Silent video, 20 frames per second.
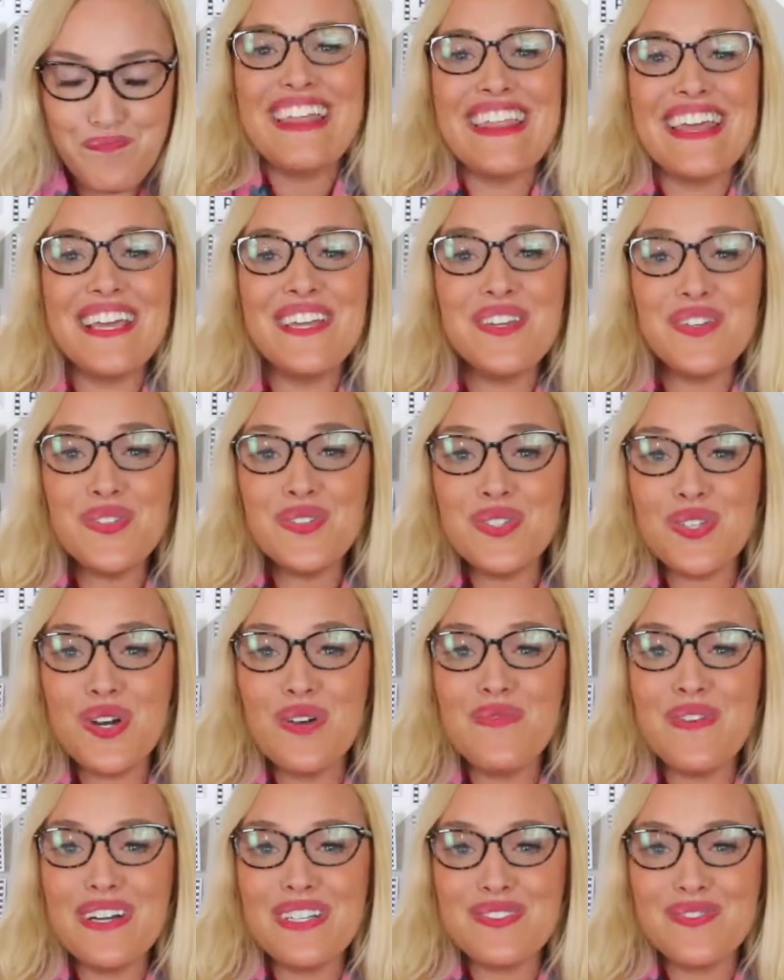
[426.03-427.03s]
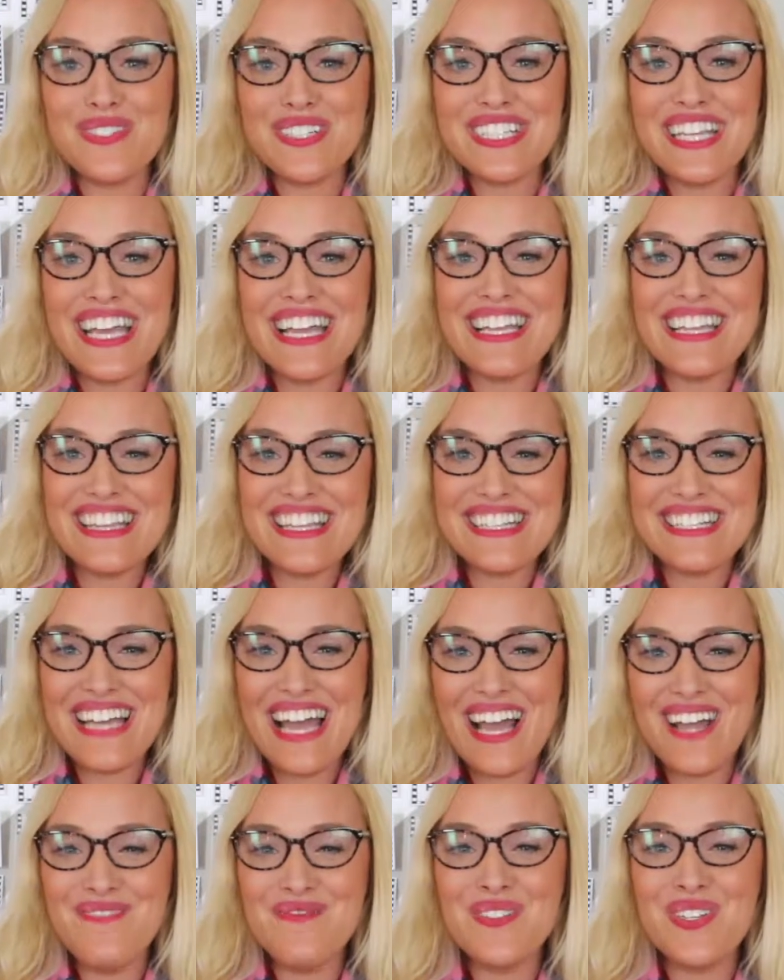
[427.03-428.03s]
Thank you so much for taking the
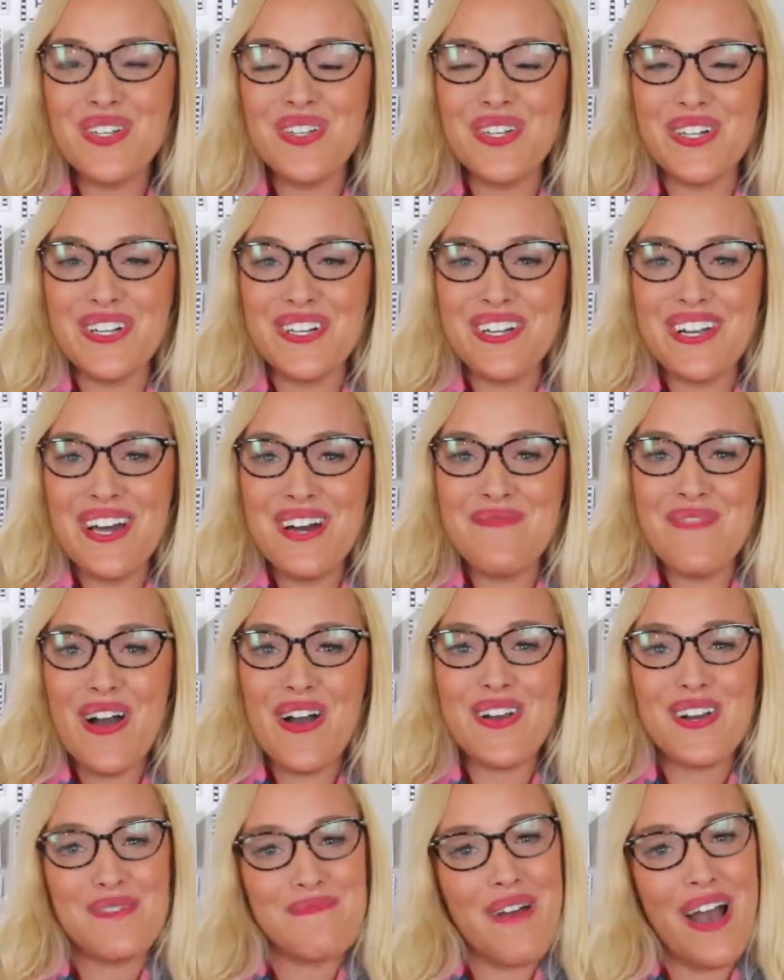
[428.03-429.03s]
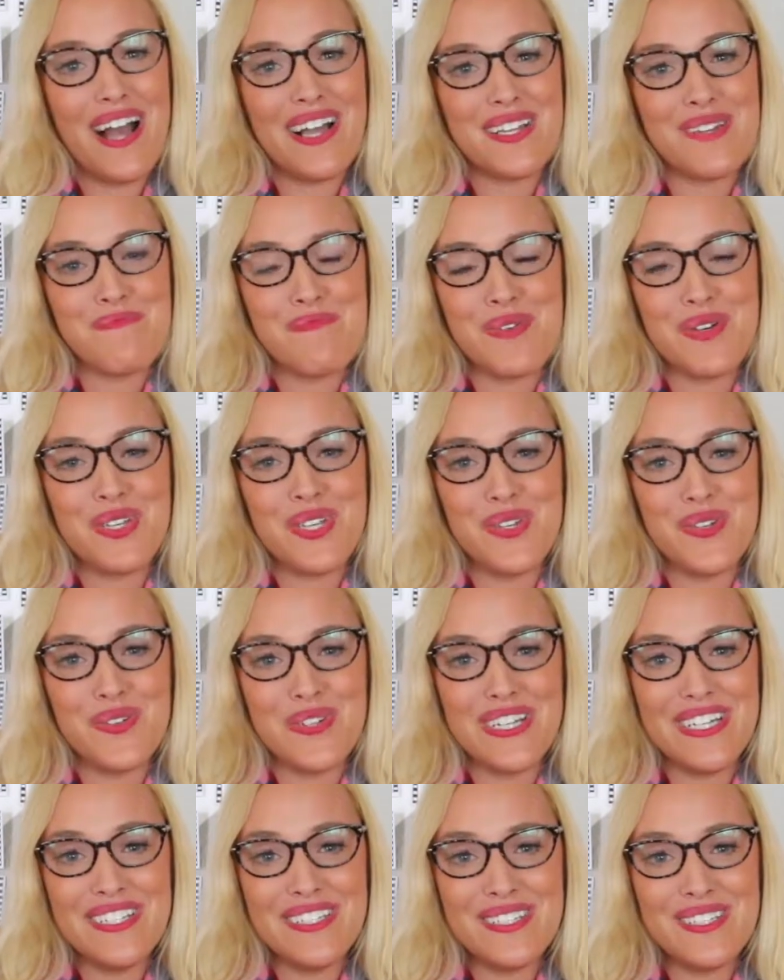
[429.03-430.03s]
time to learn about our Pocketbook
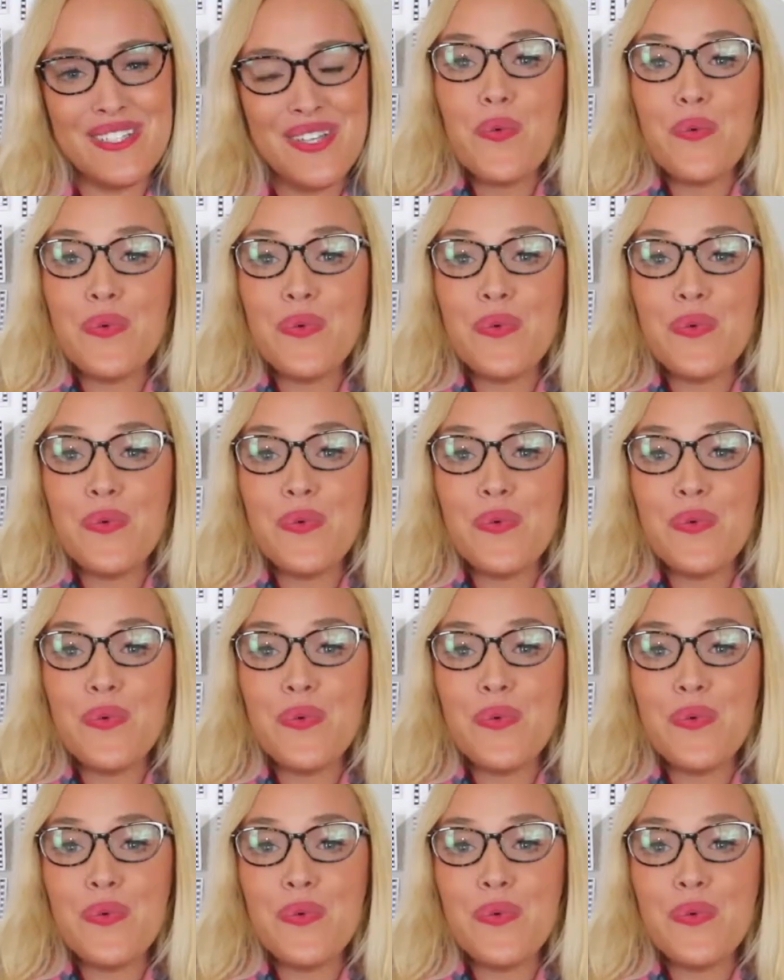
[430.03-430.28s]
units.